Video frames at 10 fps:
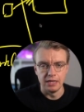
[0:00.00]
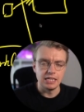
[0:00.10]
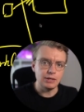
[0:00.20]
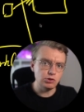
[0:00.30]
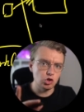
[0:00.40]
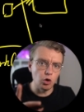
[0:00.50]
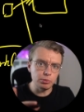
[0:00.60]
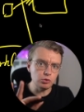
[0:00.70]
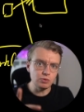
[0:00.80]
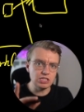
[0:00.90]
Now, there's a couple
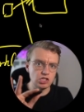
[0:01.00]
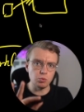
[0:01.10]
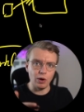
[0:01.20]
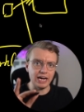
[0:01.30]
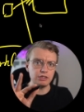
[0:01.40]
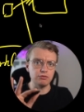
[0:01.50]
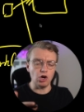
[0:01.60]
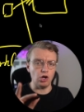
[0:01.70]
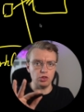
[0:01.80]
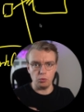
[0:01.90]
of reasons why you've
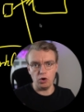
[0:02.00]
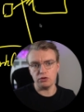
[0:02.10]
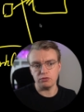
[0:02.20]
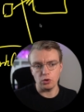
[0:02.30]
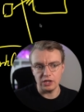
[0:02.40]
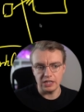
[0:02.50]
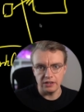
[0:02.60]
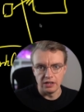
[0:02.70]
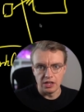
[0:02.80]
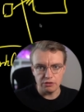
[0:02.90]
got the workflow here.
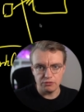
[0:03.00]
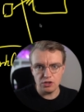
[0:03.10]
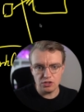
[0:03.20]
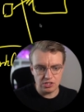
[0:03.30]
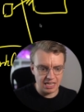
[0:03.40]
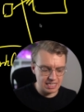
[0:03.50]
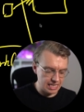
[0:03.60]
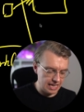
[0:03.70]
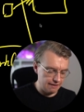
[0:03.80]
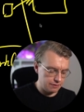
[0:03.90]
The first is
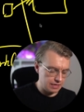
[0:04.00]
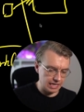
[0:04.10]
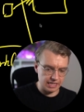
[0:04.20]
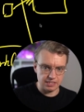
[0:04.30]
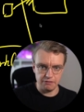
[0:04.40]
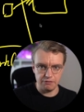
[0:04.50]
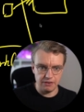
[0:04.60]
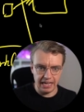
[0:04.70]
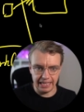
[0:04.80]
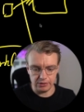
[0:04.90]
if things
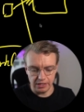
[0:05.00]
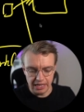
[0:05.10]
fail.